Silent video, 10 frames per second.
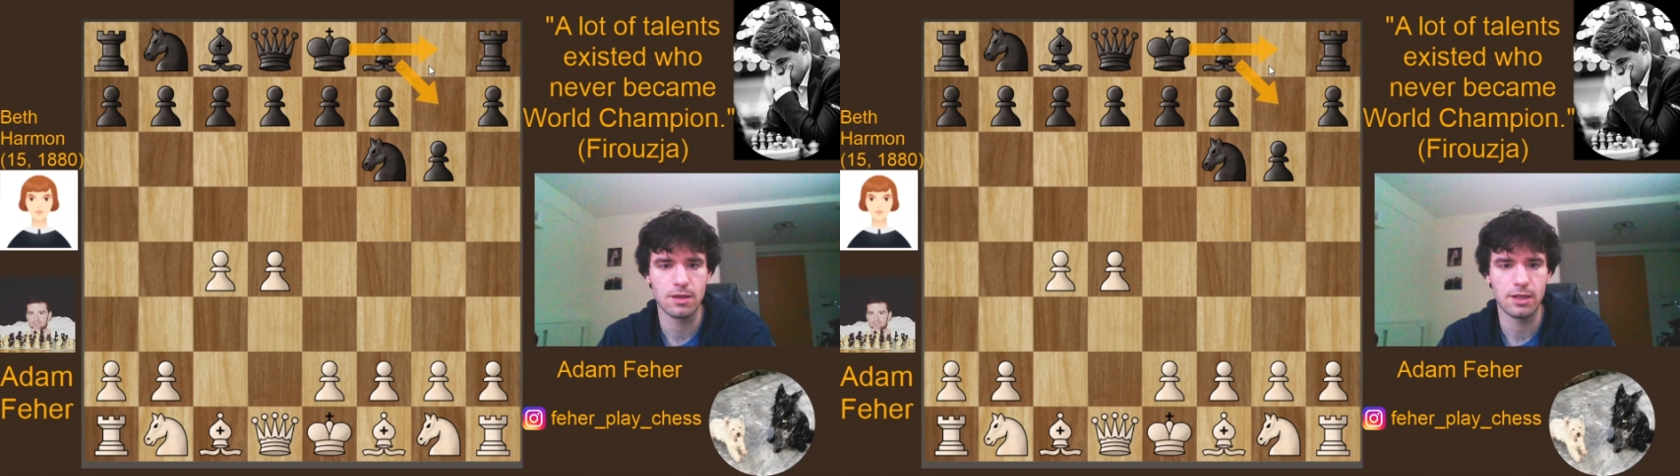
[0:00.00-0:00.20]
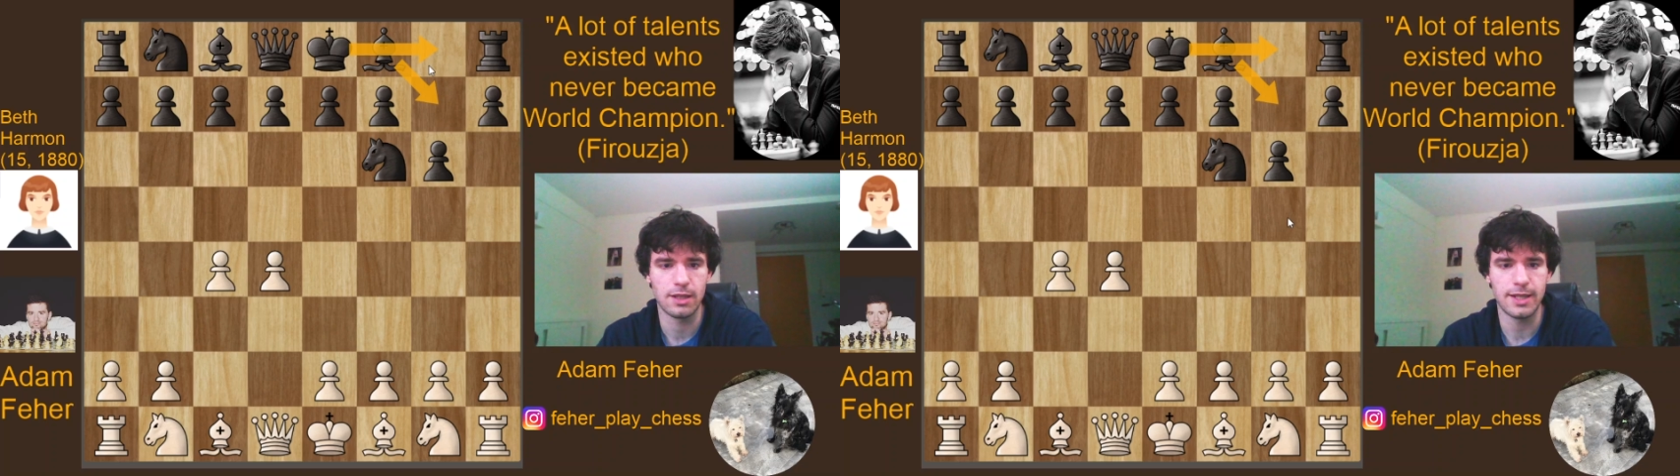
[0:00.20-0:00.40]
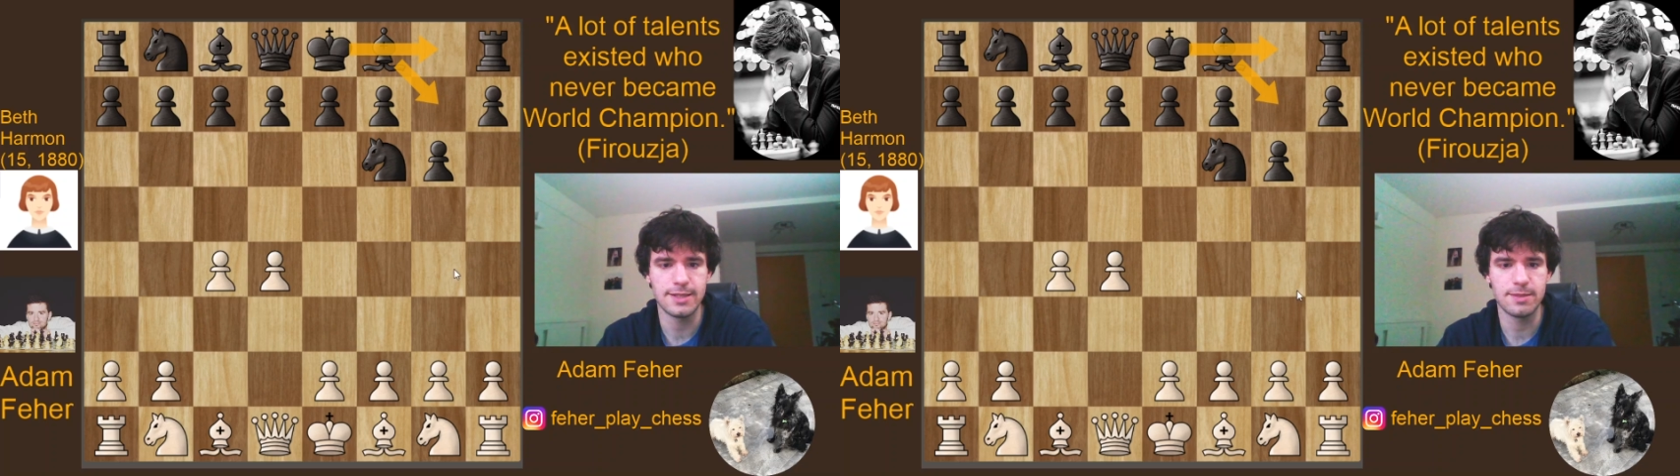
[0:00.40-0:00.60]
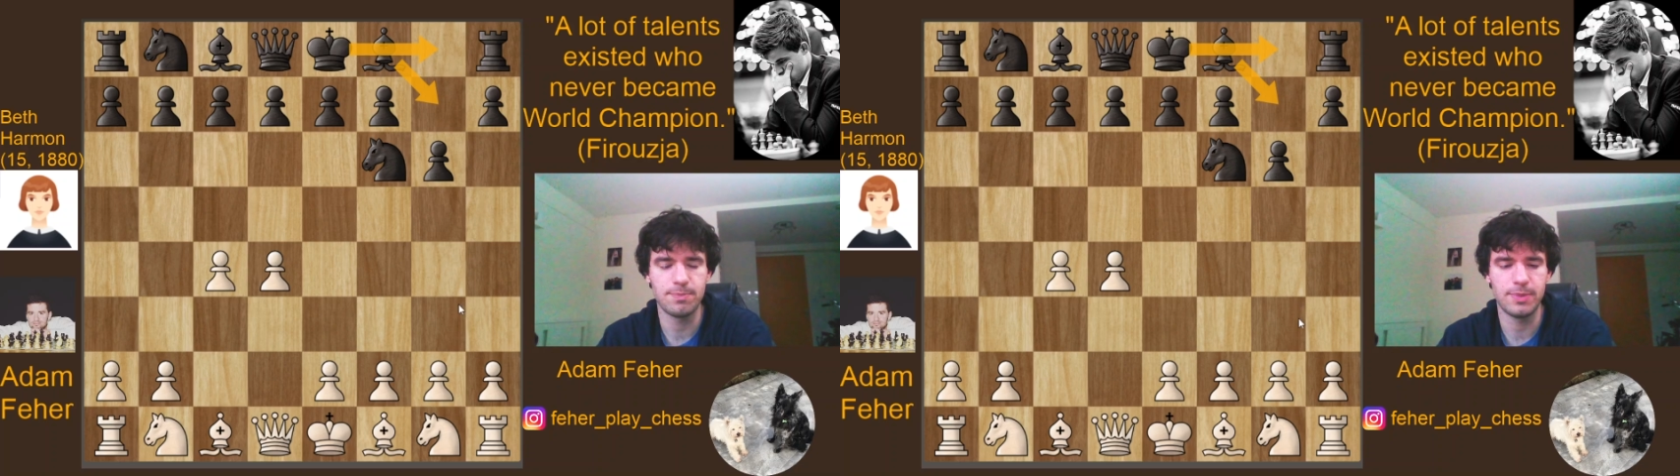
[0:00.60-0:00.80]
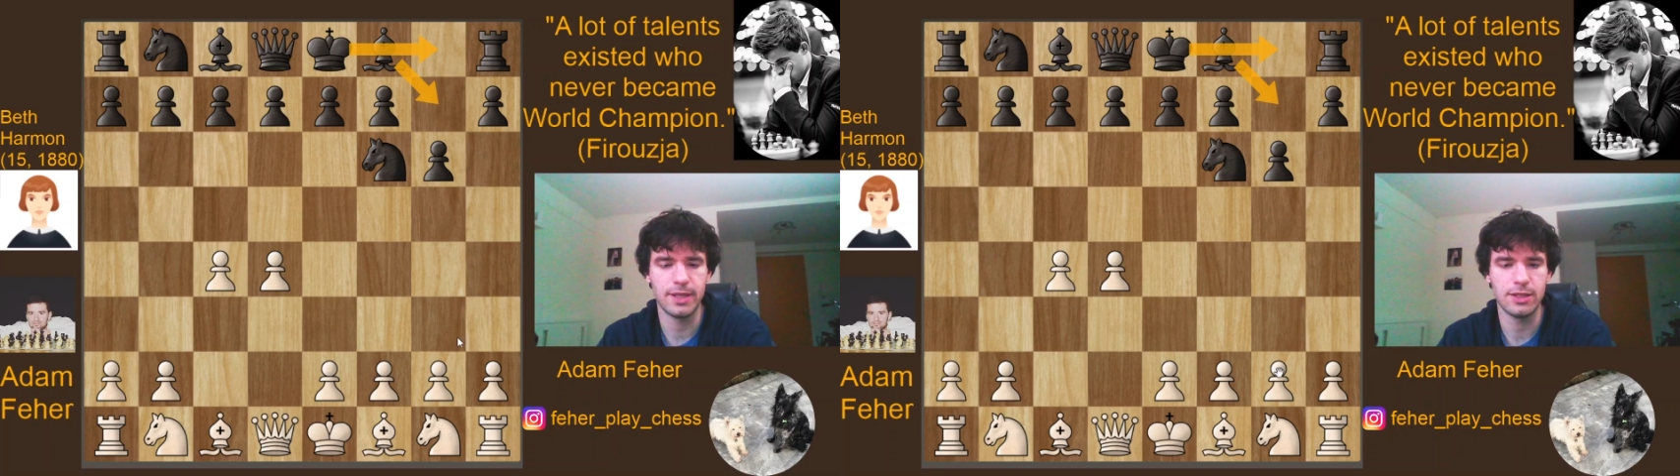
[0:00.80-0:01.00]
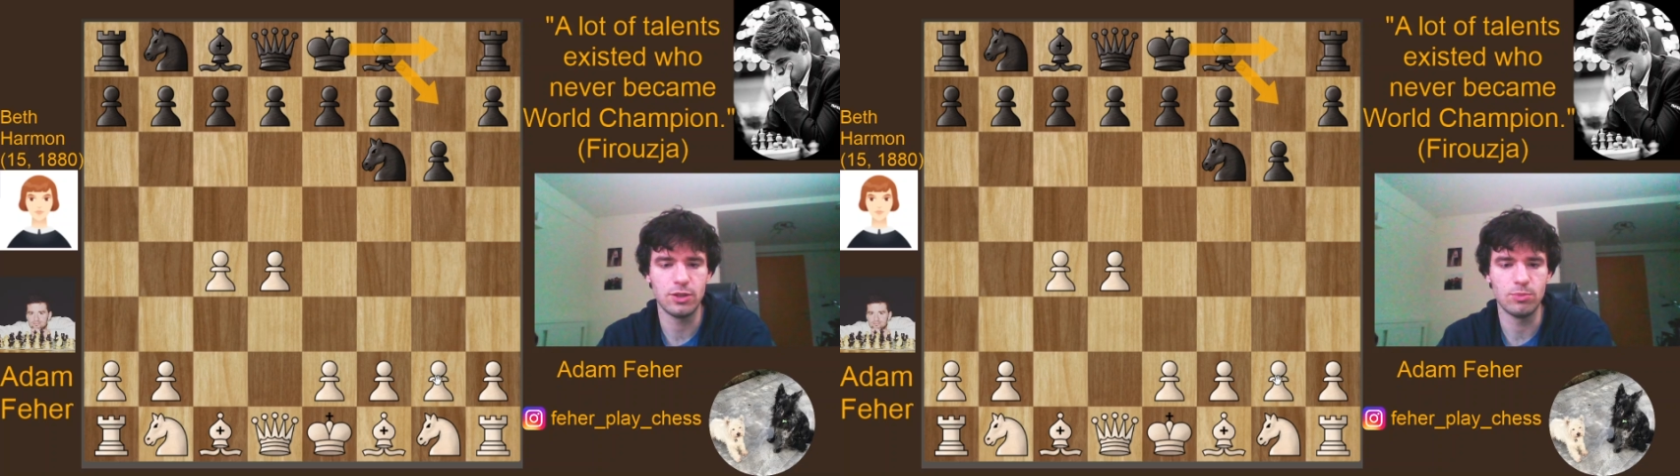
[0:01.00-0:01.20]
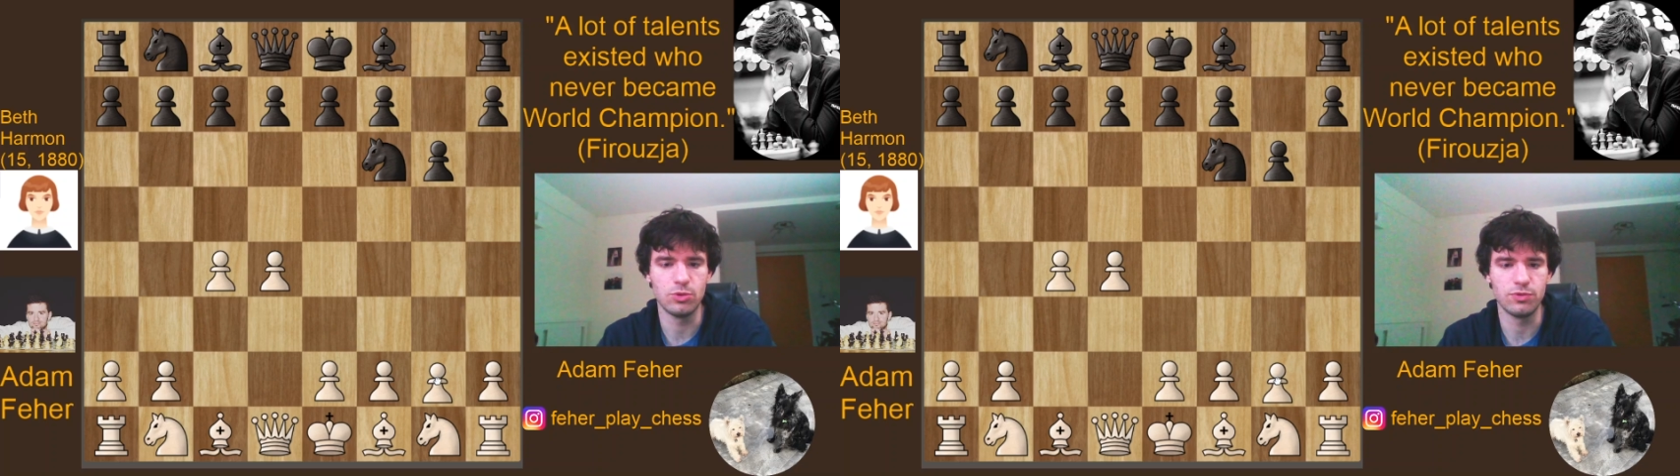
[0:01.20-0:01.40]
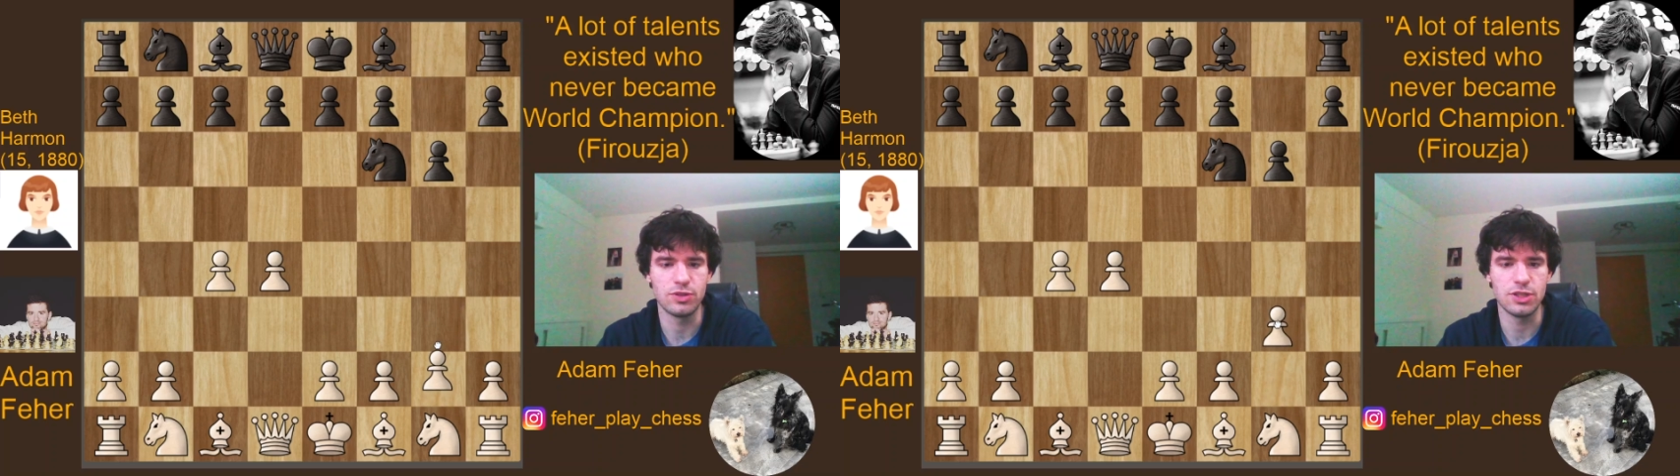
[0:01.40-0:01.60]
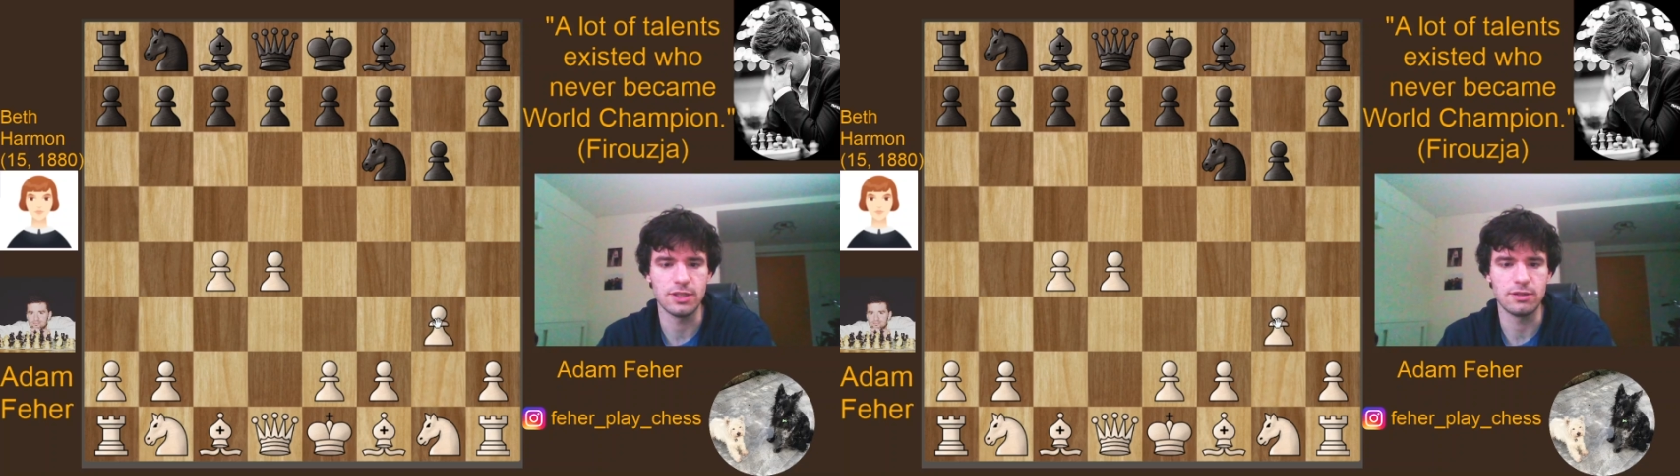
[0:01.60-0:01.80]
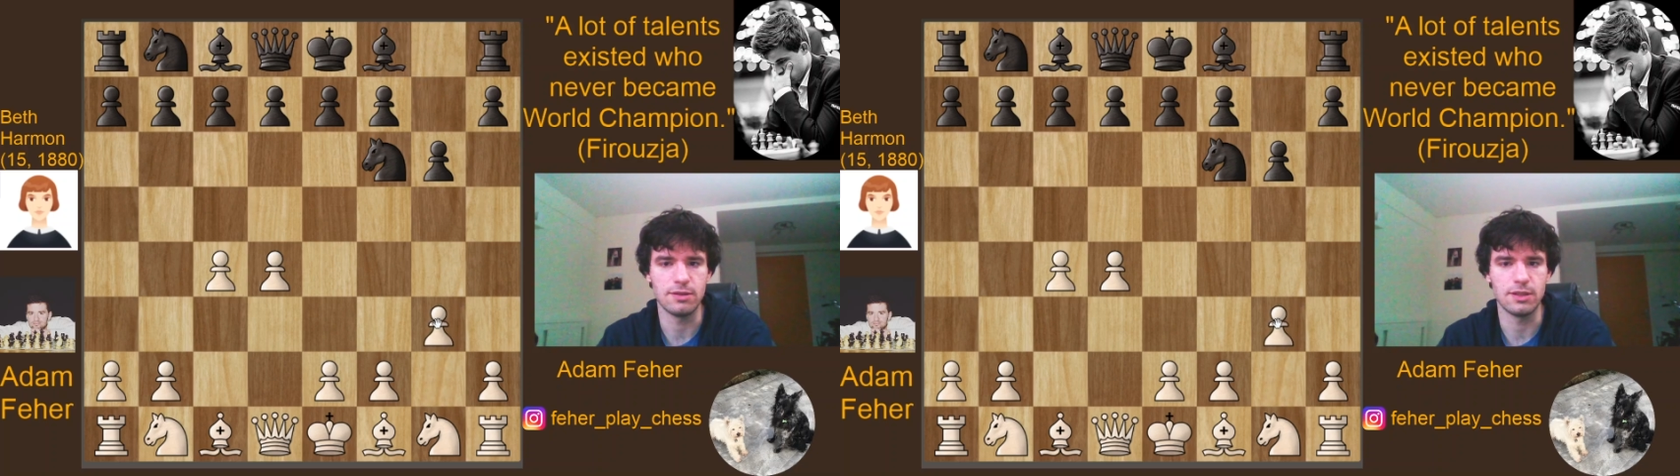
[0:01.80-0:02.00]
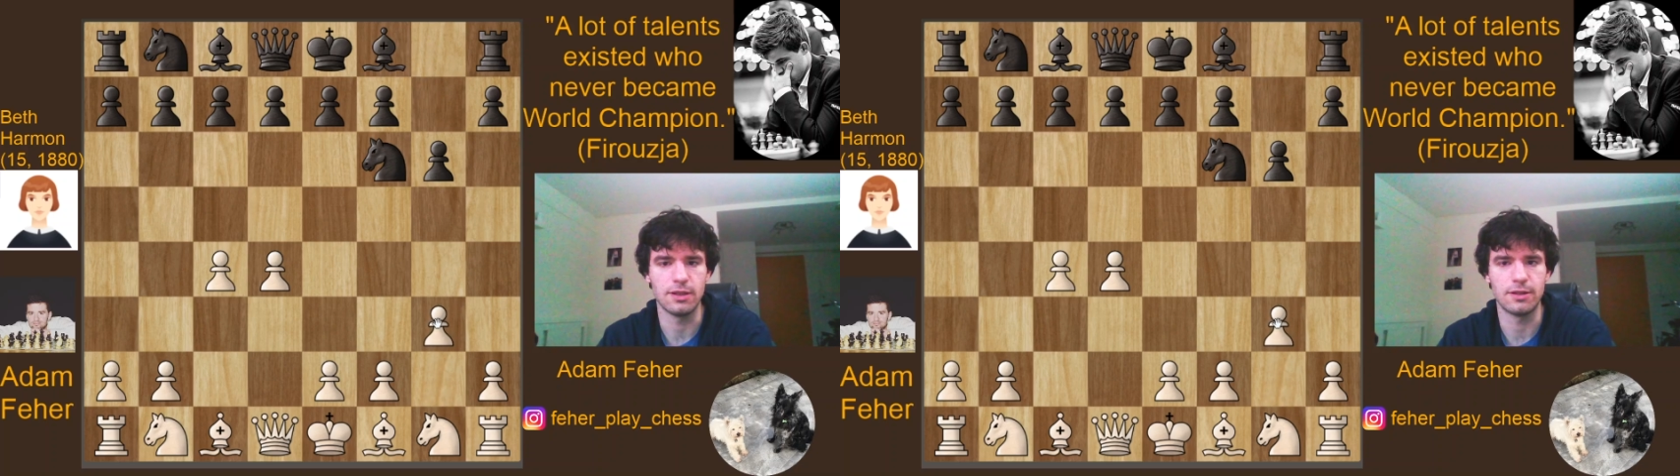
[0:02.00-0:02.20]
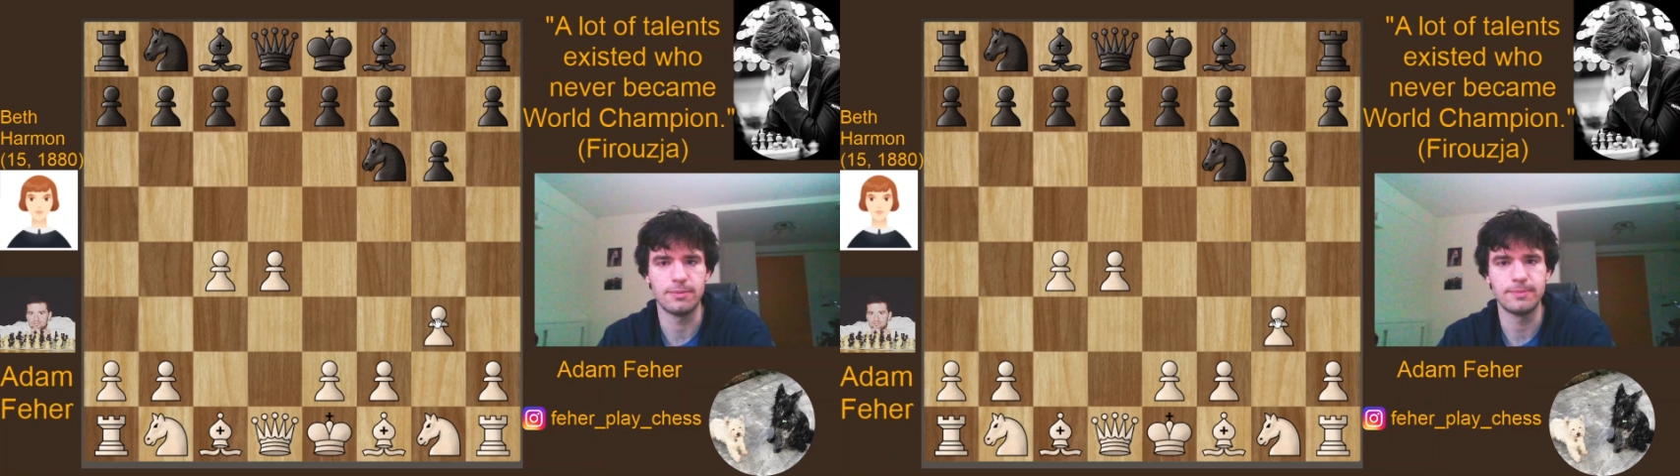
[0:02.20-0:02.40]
Let's play the move g3 here.